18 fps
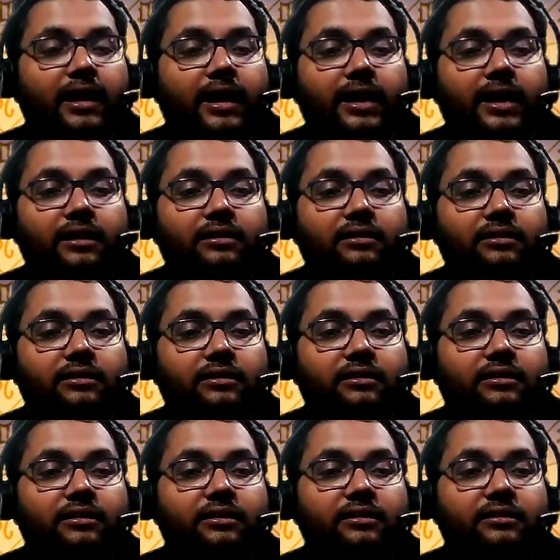And
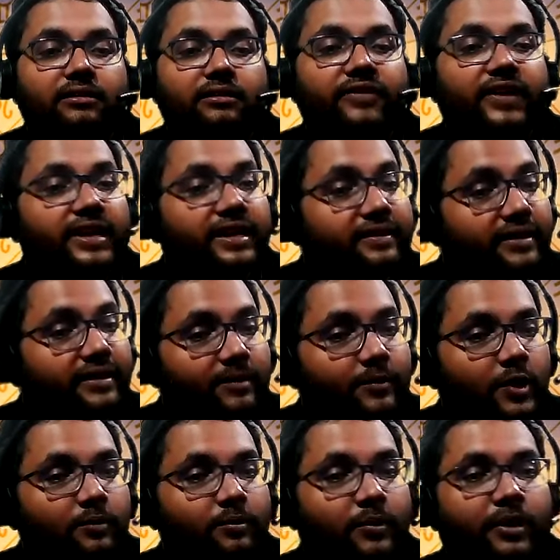uh, the funny thing
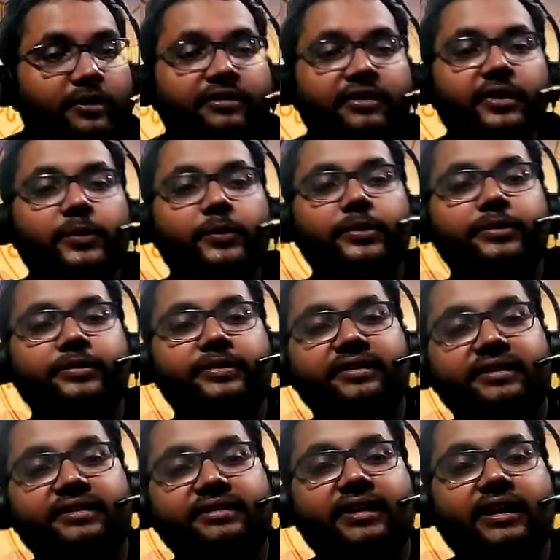about Mars and
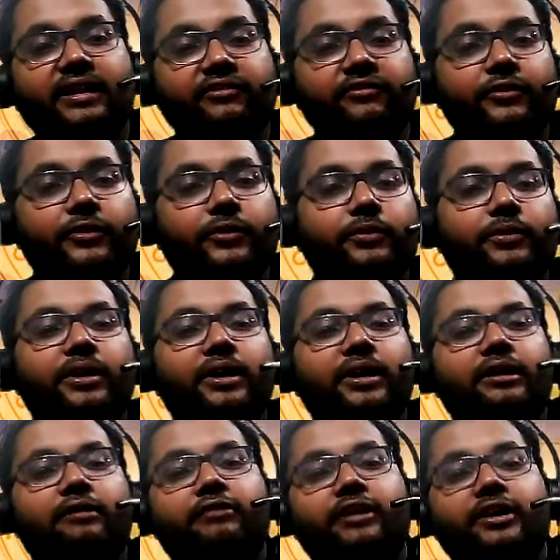Aquarius is that if you
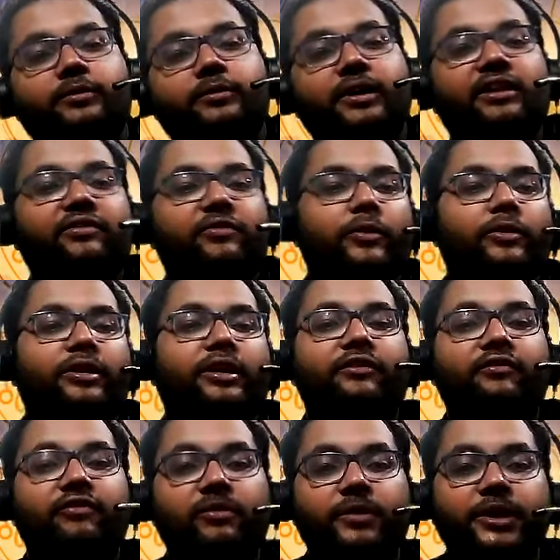request
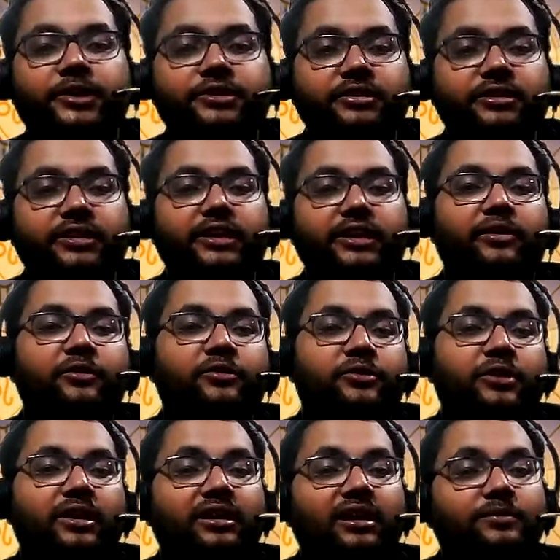foreign information, it
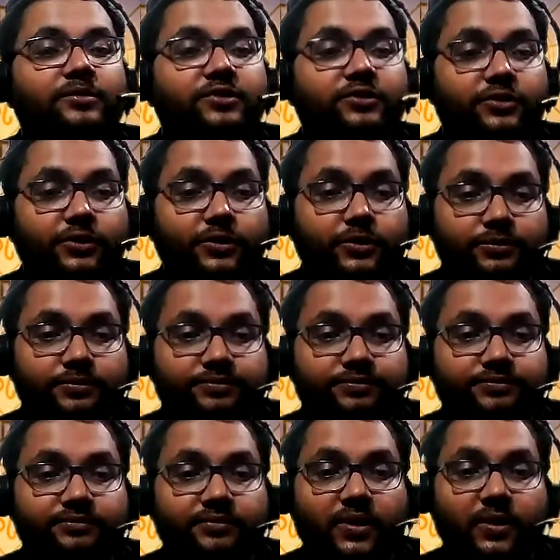usually comes to you.
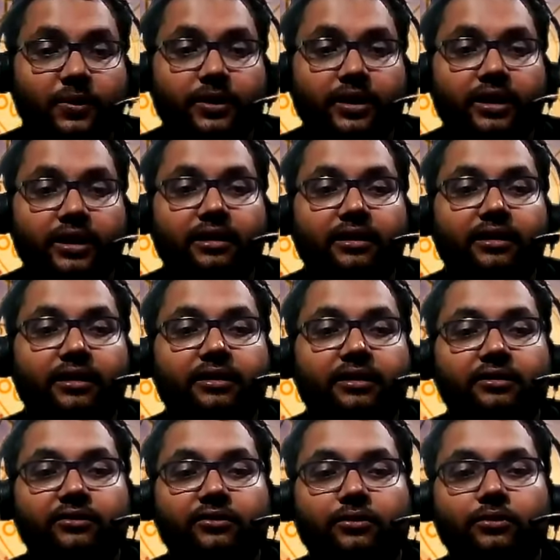Okay.
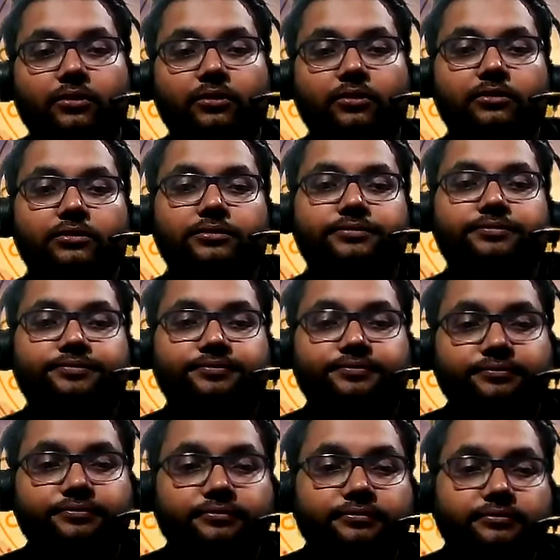So,
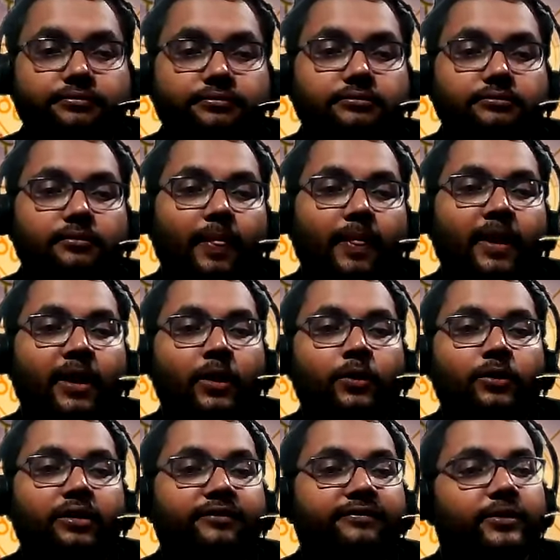you
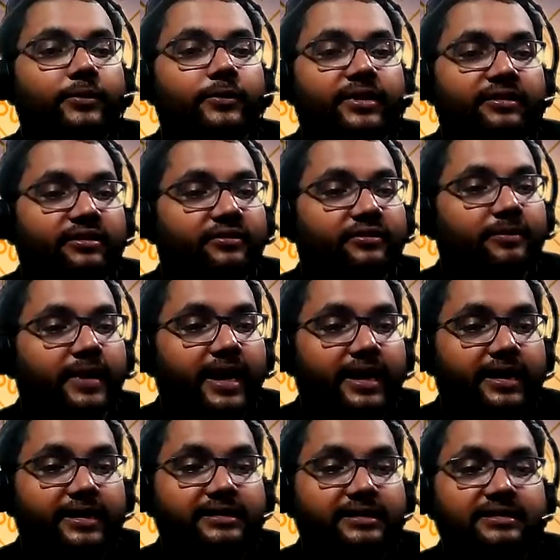know, the influence of
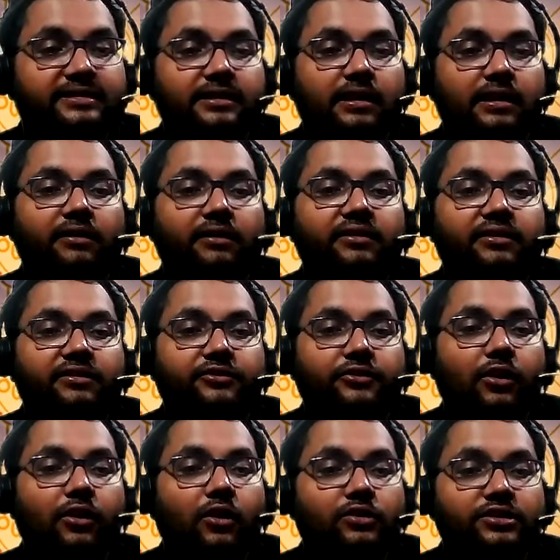planets, stars,
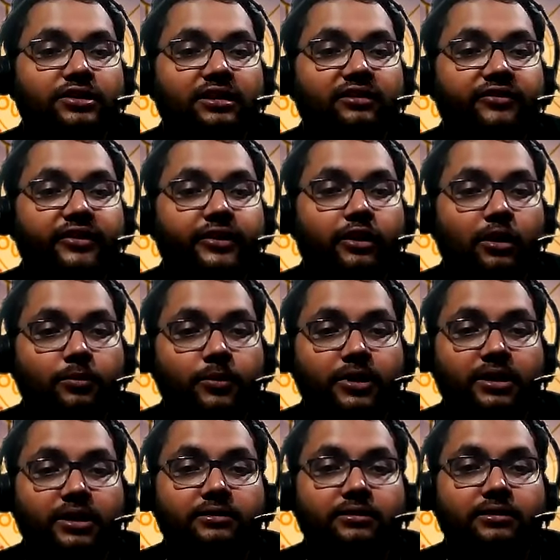astrological
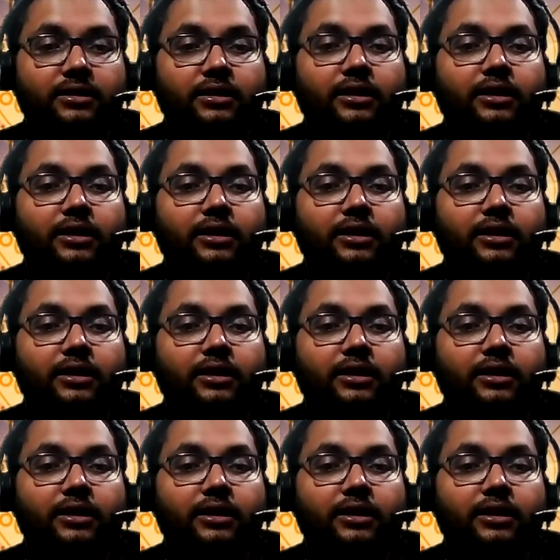phenomena.